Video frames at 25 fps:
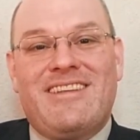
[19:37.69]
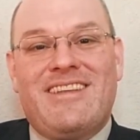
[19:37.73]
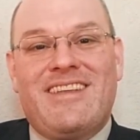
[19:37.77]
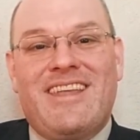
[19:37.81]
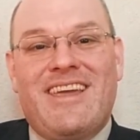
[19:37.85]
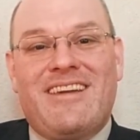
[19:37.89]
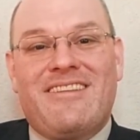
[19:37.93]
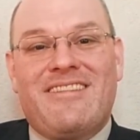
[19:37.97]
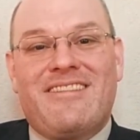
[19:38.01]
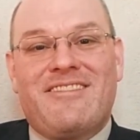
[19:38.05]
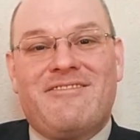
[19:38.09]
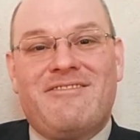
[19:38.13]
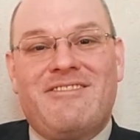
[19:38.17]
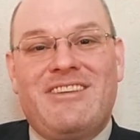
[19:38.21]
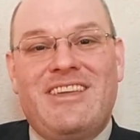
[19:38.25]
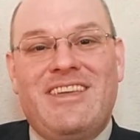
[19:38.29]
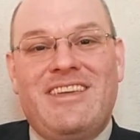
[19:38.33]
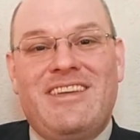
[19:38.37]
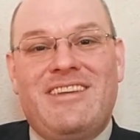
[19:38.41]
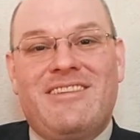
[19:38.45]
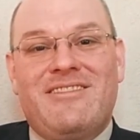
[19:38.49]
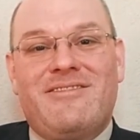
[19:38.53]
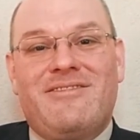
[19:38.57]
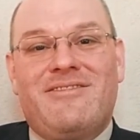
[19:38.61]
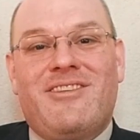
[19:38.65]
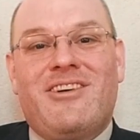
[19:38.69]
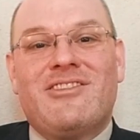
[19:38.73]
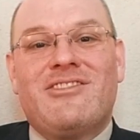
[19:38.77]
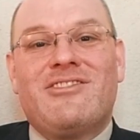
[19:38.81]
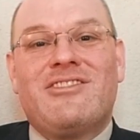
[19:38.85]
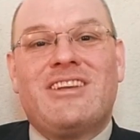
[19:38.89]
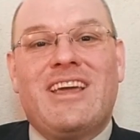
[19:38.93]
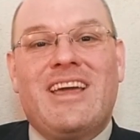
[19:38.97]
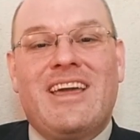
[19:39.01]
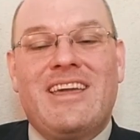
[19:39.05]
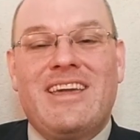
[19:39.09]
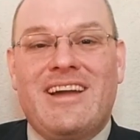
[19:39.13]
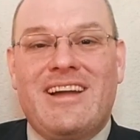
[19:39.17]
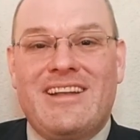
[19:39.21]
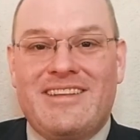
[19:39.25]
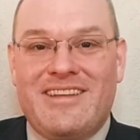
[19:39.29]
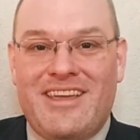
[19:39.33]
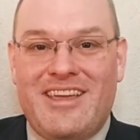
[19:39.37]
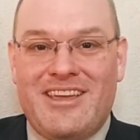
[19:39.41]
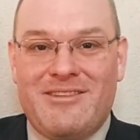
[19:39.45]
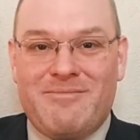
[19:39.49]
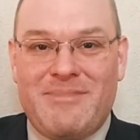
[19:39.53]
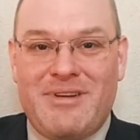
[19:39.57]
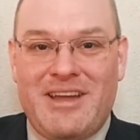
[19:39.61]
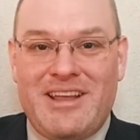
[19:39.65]
next week. For today I
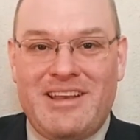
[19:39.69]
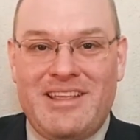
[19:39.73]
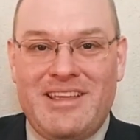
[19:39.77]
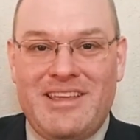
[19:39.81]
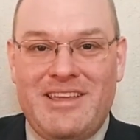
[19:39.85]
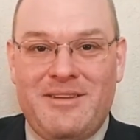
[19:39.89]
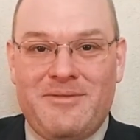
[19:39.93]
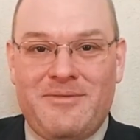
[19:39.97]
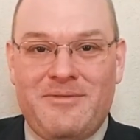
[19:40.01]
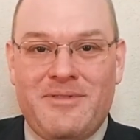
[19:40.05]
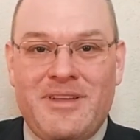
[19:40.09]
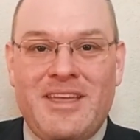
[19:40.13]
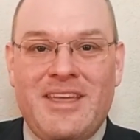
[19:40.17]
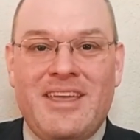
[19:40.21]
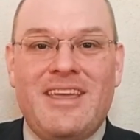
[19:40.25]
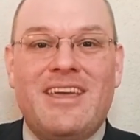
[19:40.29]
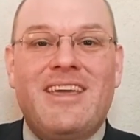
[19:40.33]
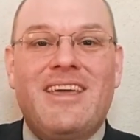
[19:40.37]
take my leave.